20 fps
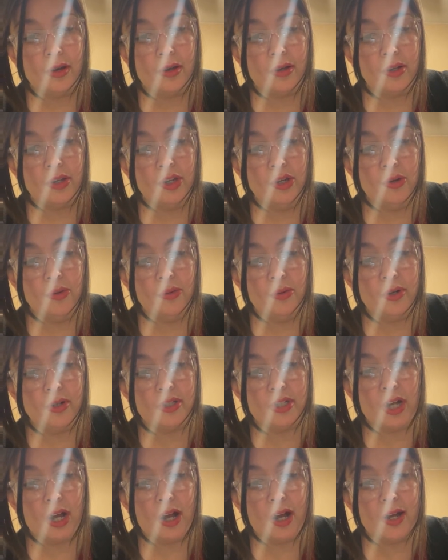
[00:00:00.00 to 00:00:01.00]
you were
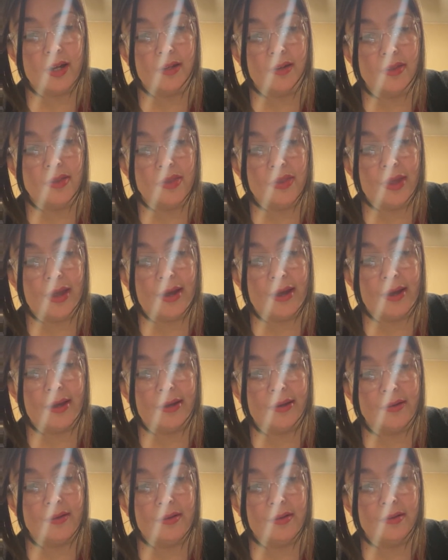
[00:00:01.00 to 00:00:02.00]
taught
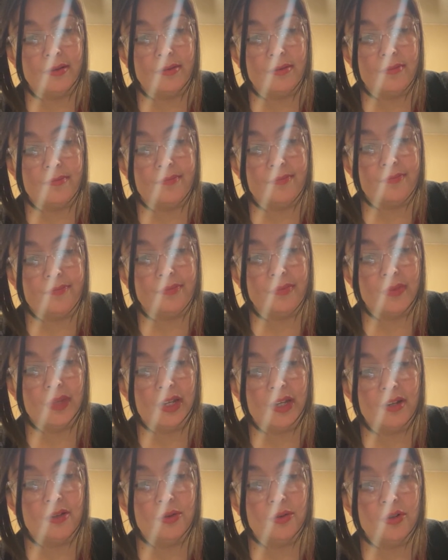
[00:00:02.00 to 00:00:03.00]
that
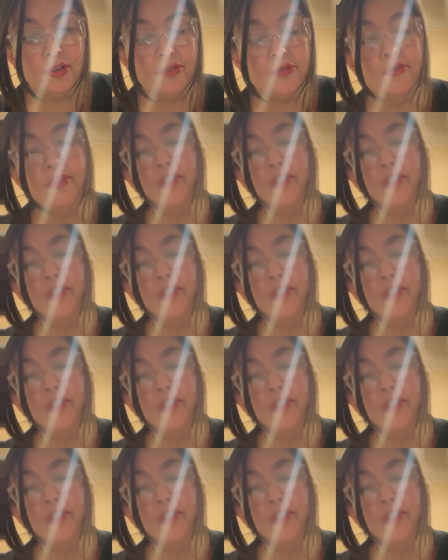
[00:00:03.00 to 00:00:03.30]
in order for